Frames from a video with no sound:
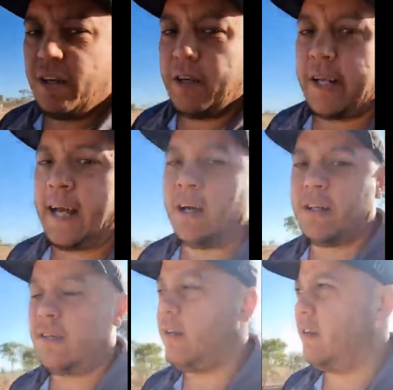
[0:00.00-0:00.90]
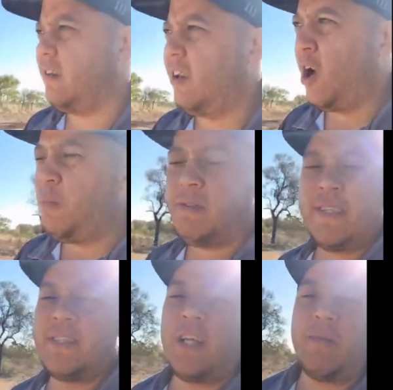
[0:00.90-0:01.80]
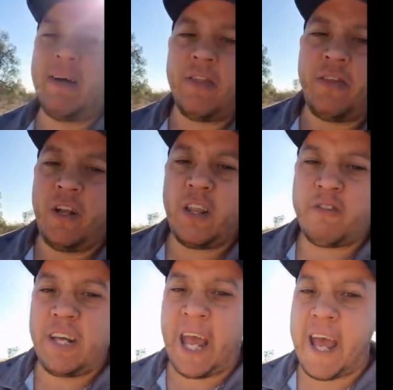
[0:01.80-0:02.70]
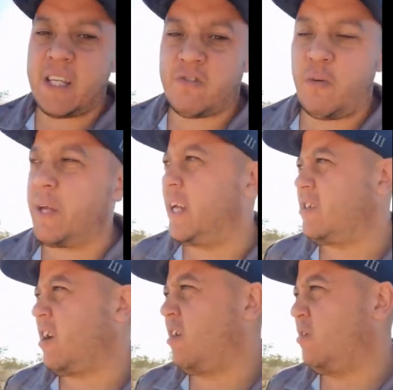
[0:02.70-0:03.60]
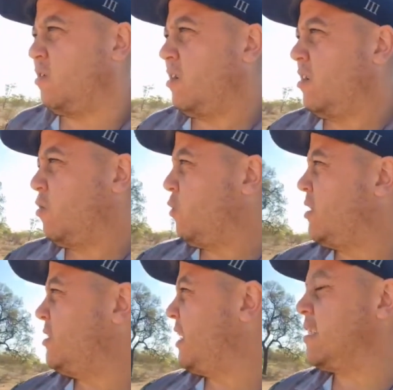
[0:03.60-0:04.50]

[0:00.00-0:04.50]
Now, Opalton's only about 33 k's from here, so once you get